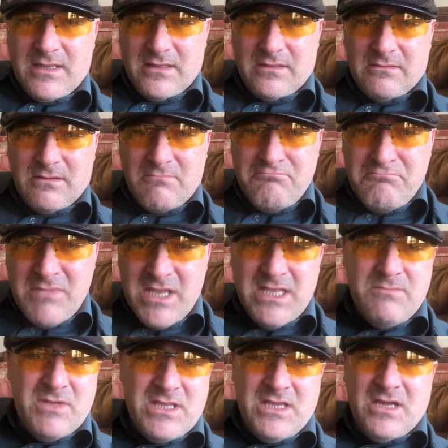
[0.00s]
There are
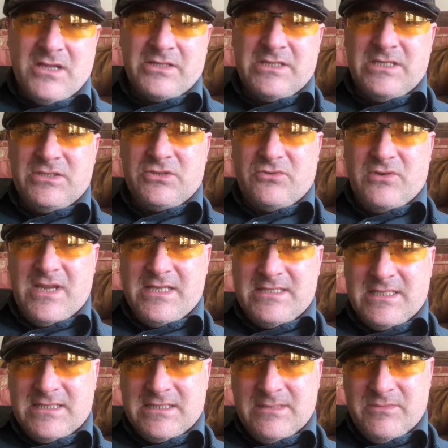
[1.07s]
many, many artists
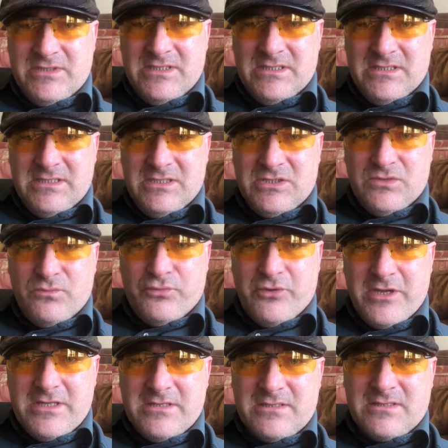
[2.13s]
creating limited edition
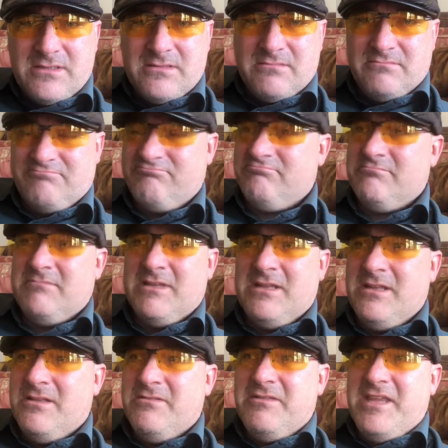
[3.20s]
prints.
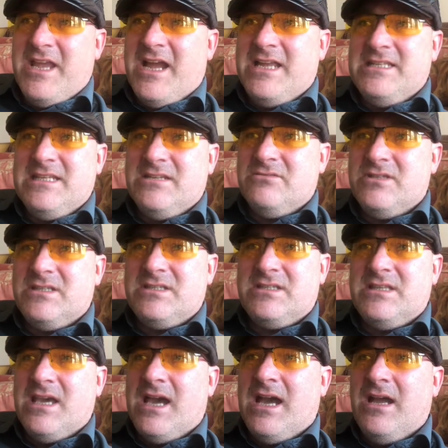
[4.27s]
The idea
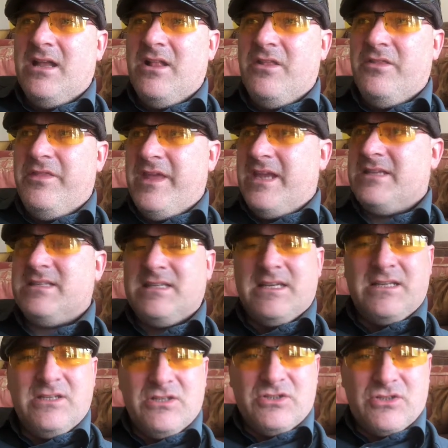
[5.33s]
is that their
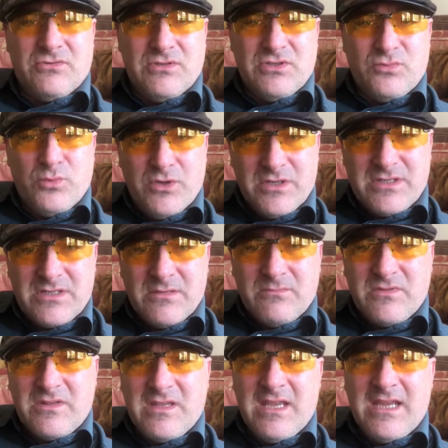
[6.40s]
signature is worth
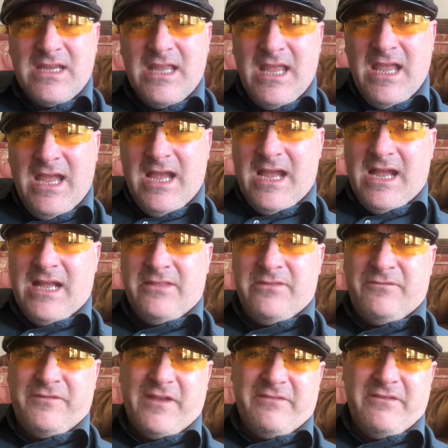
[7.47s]
something, and
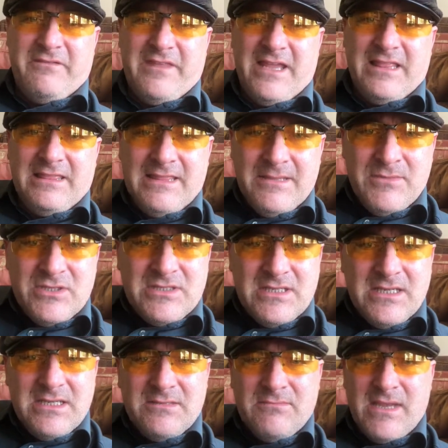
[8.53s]
the fact that they're
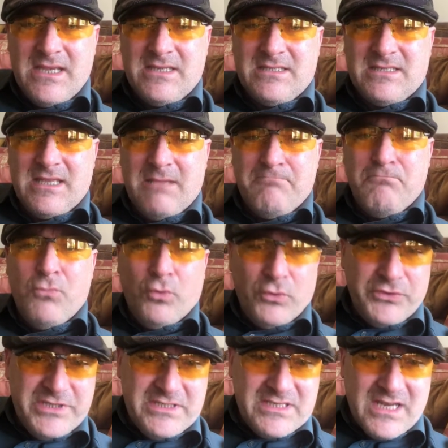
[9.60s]
limited makes them
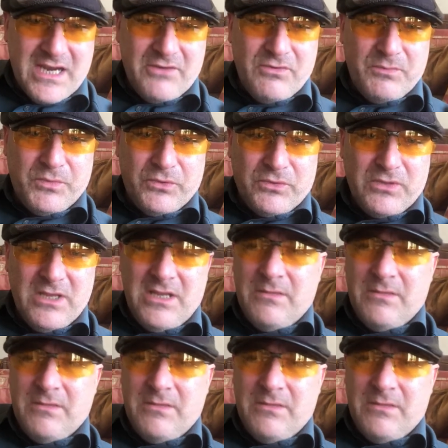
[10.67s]
more desirable.